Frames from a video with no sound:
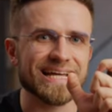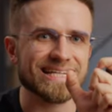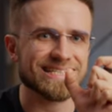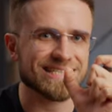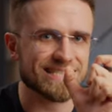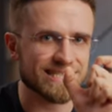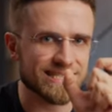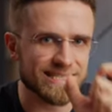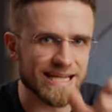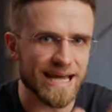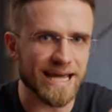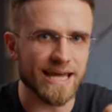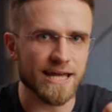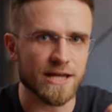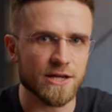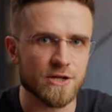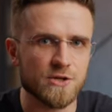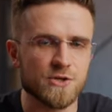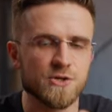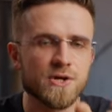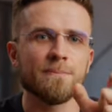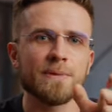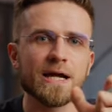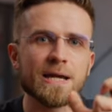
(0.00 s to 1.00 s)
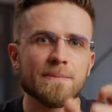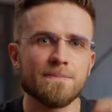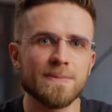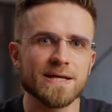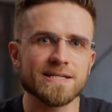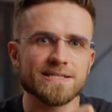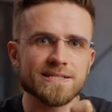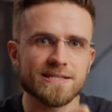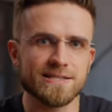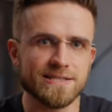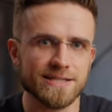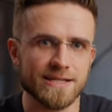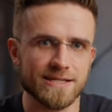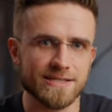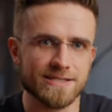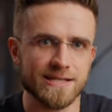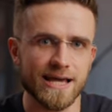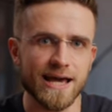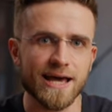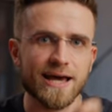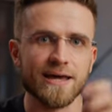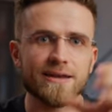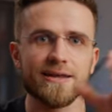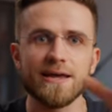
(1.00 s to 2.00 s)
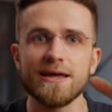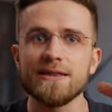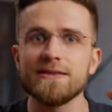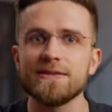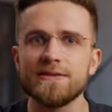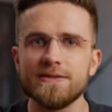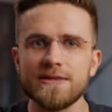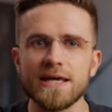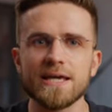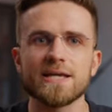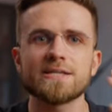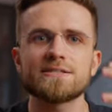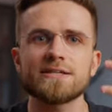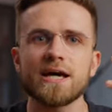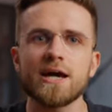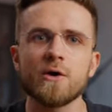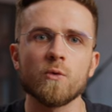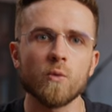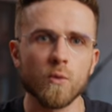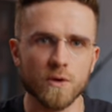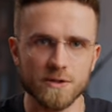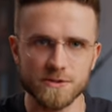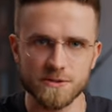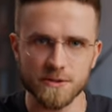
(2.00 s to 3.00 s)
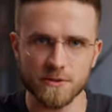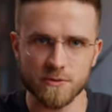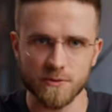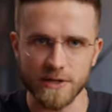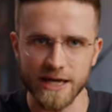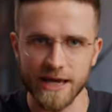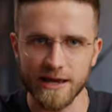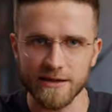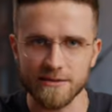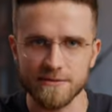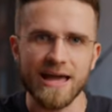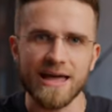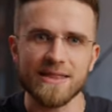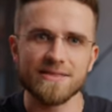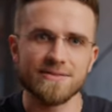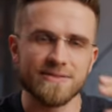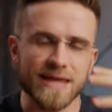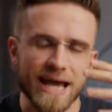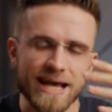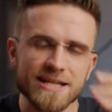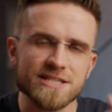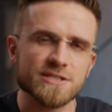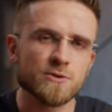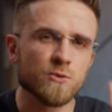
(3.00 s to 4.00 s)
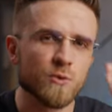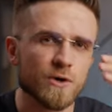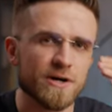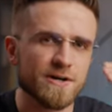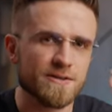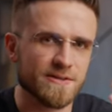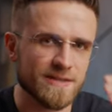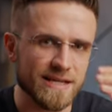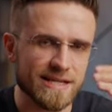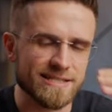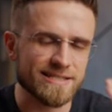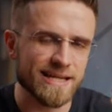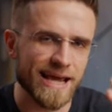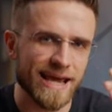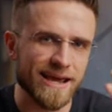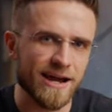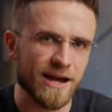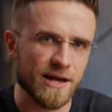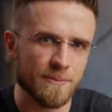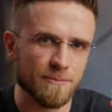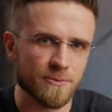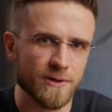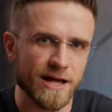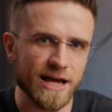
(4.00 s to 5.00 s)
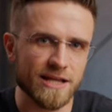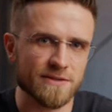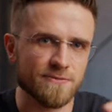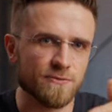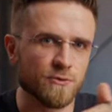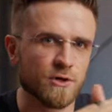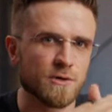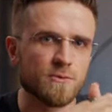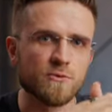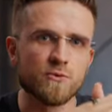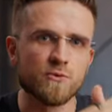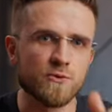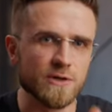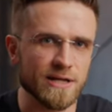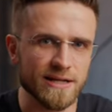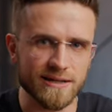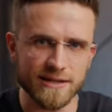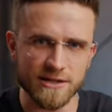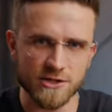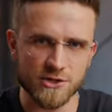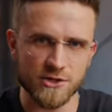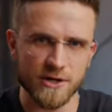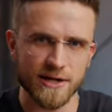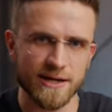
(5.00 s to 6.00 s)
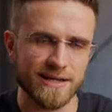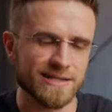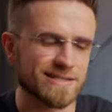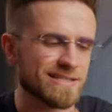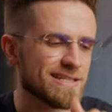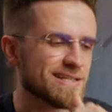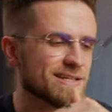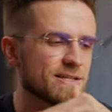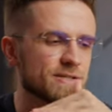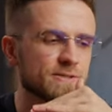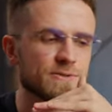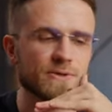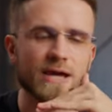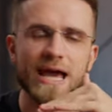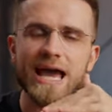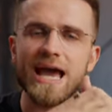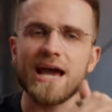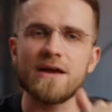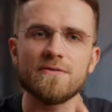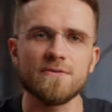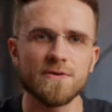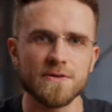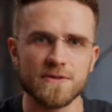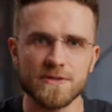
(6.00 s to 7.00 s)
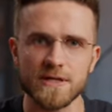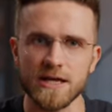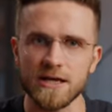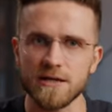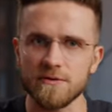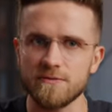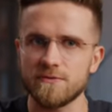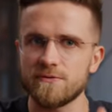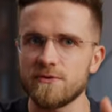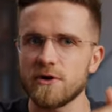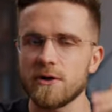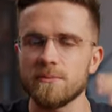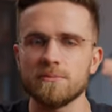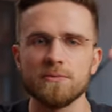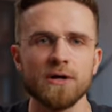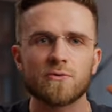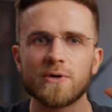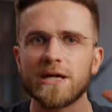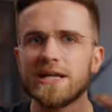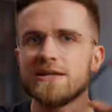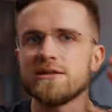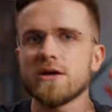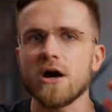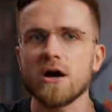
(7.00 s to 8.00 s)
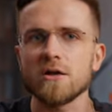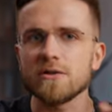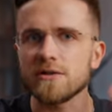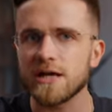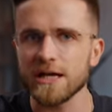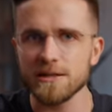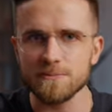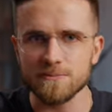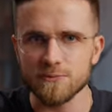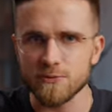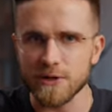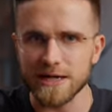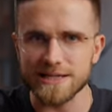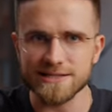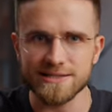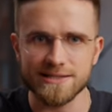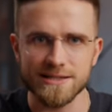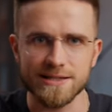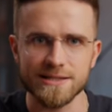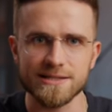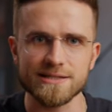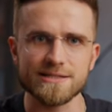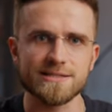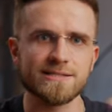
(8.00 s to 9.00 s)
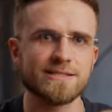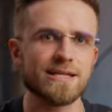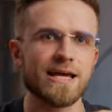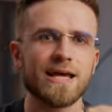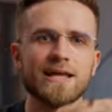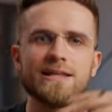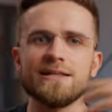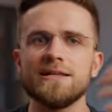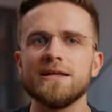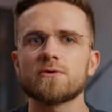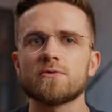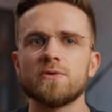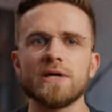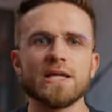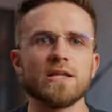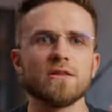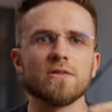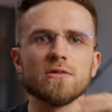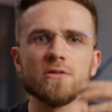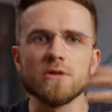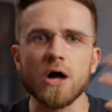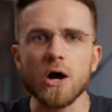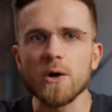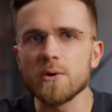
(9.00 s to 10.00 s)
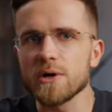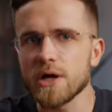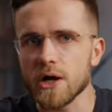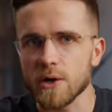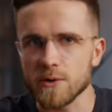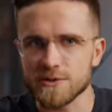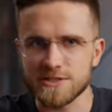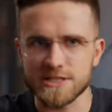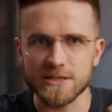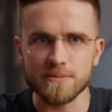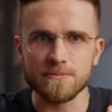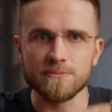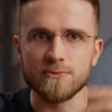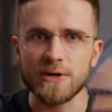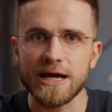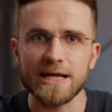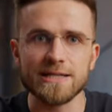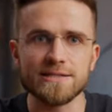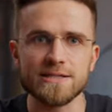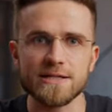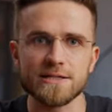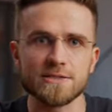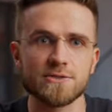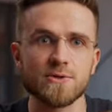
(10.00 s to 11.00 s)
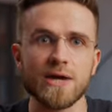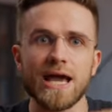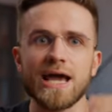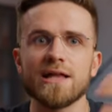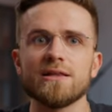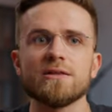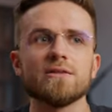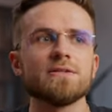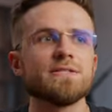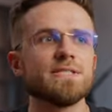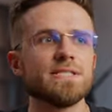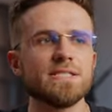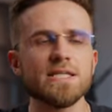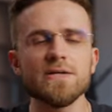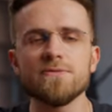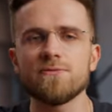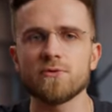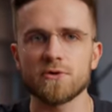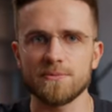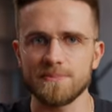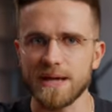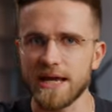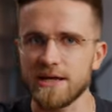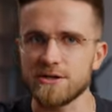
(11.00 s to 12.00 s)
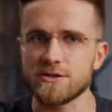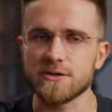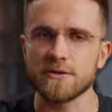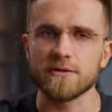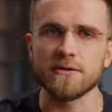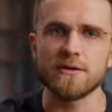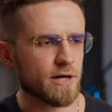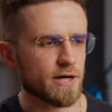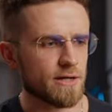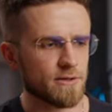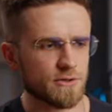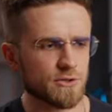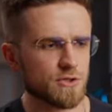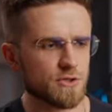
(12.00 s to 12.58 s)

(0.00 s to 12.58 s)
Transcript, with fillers: a stage my business is at and things I want to create. And that's where this AI platform really shines. It can do everything from creating online presence and creating logos and branding to LLC formation. I'll